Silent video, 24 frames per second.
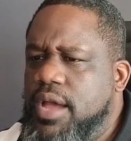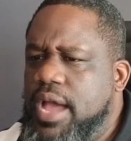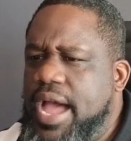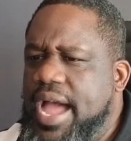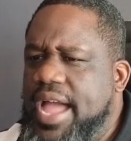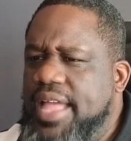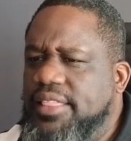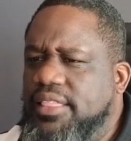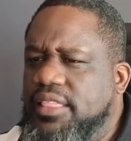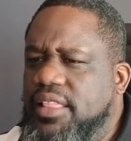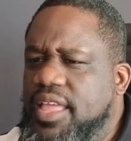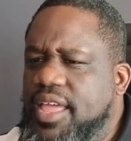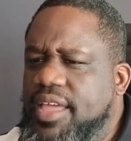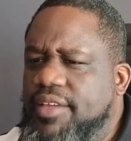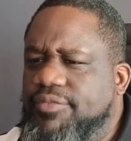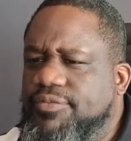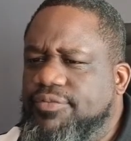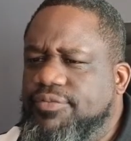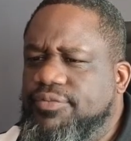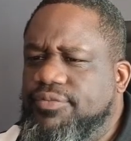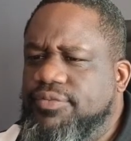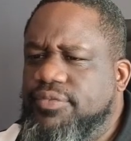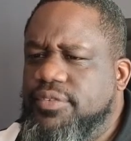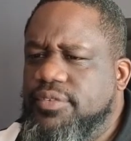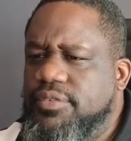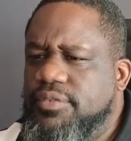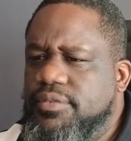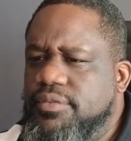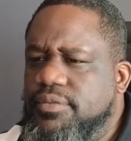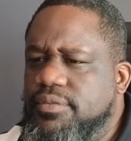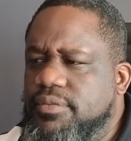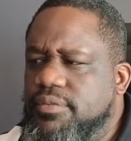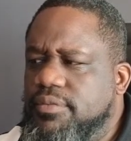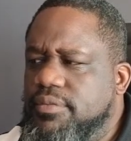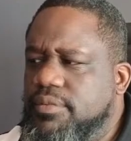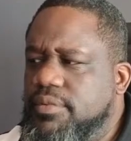I left.
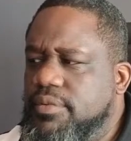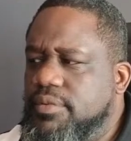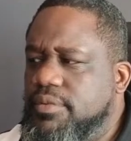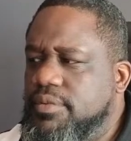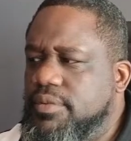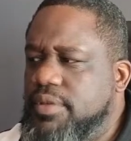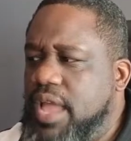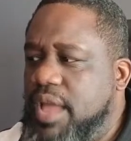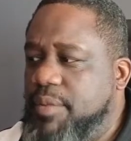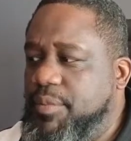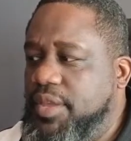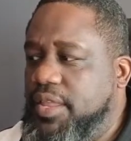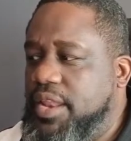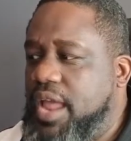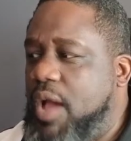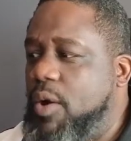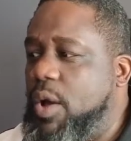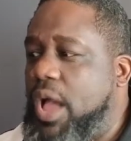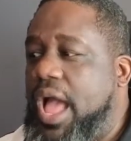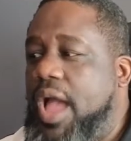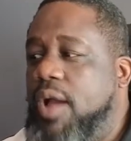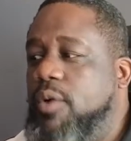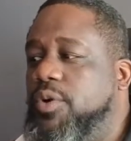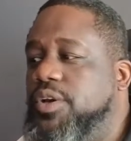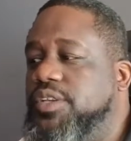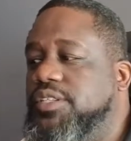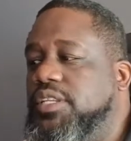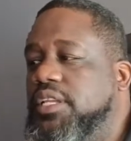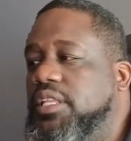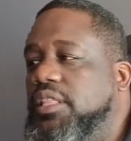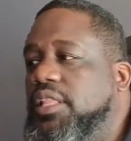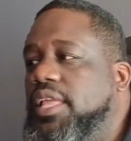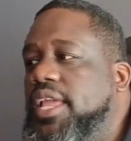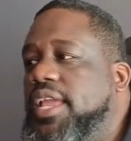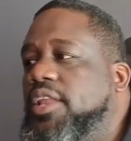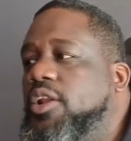I mean, I
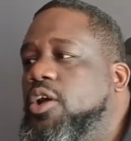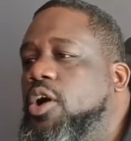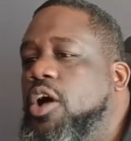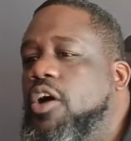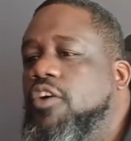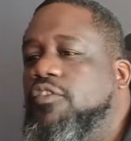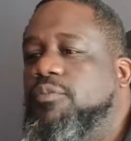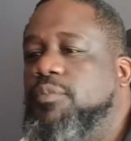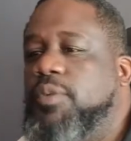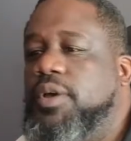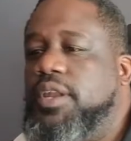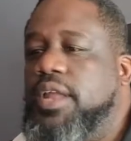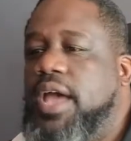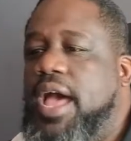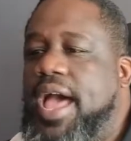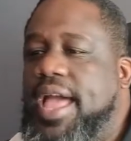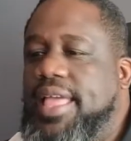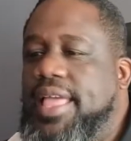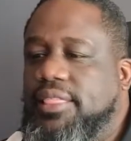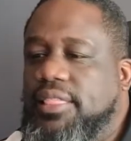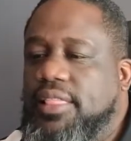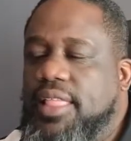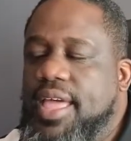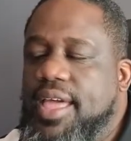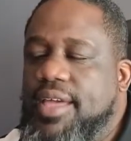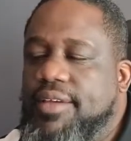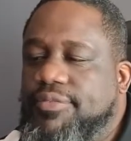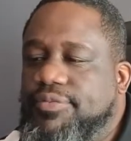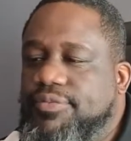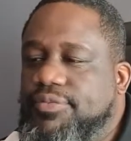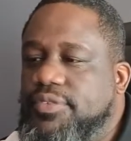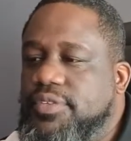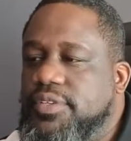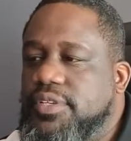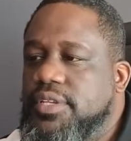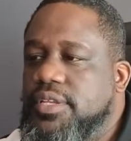wasn't laid off, but I
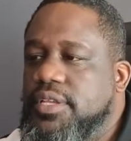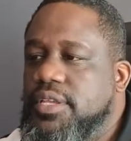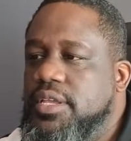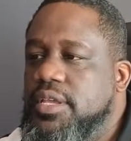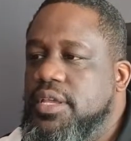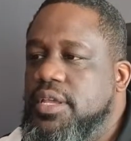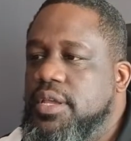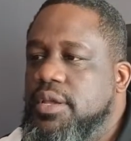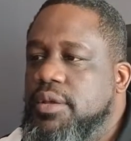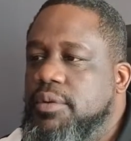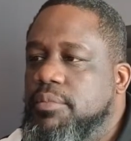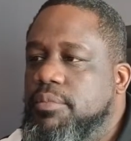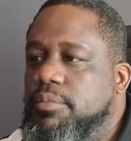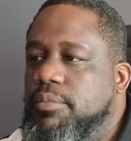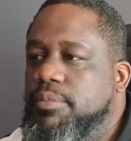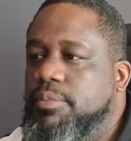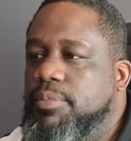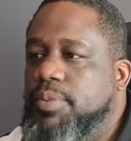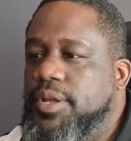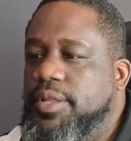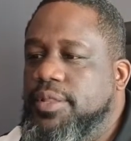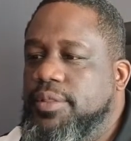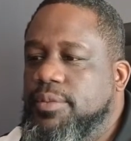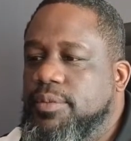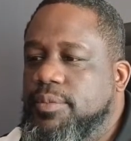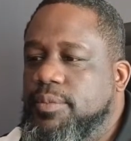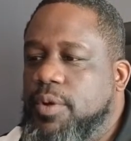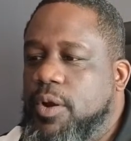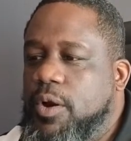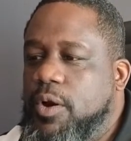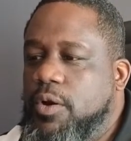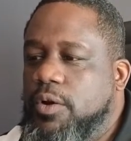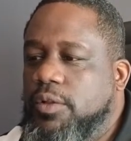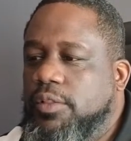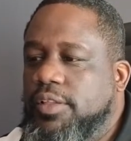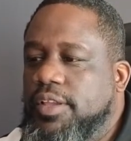left. But
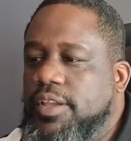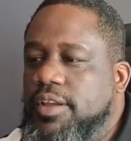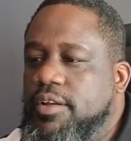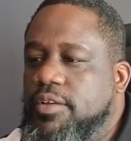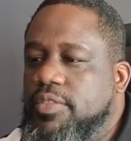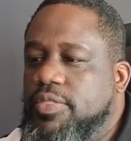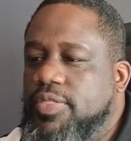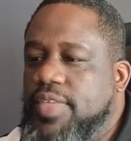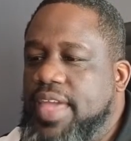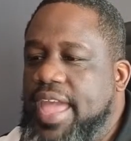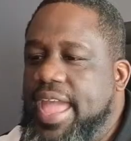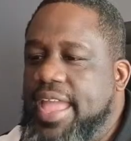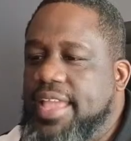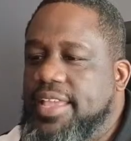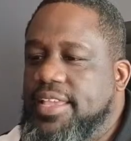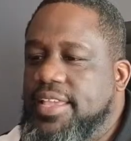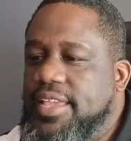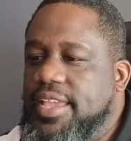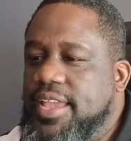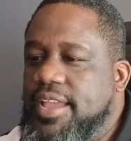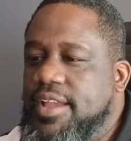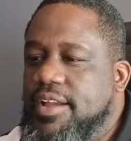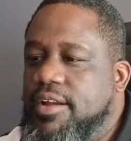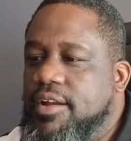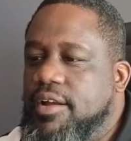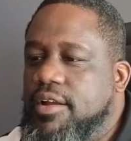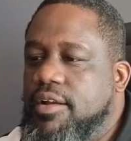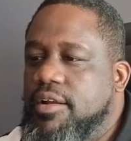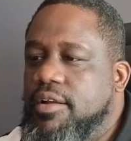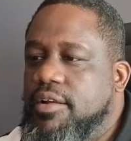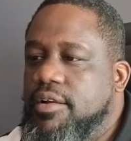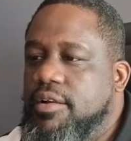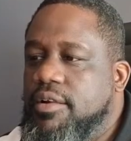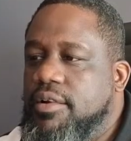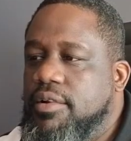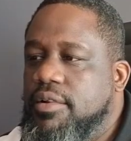earlier that year,
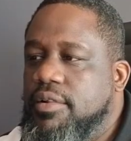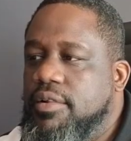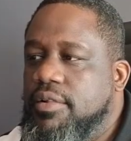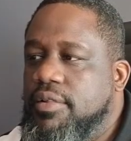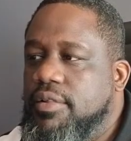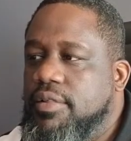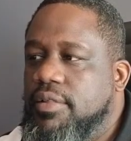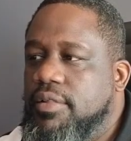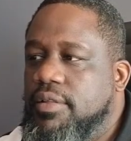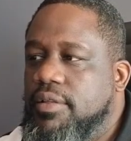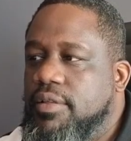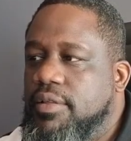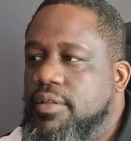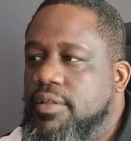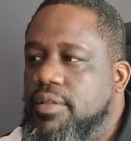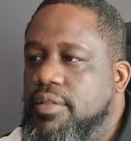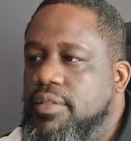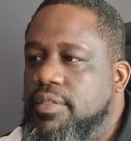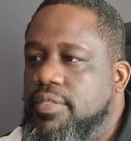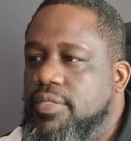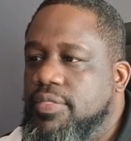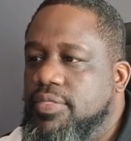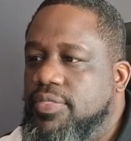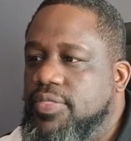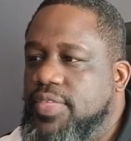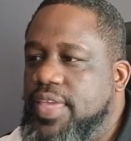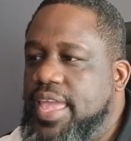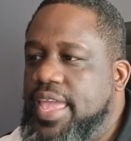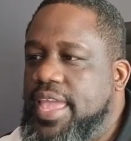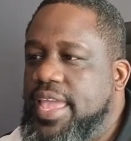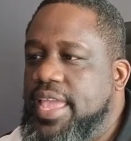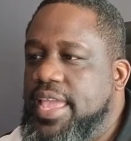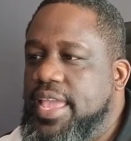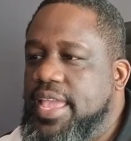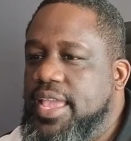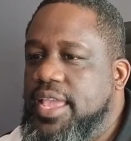
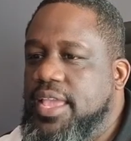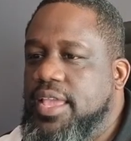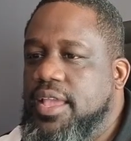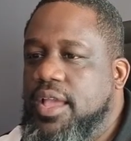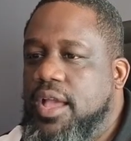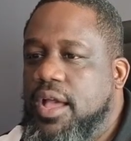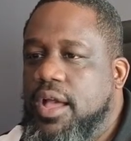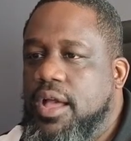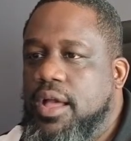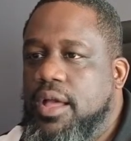they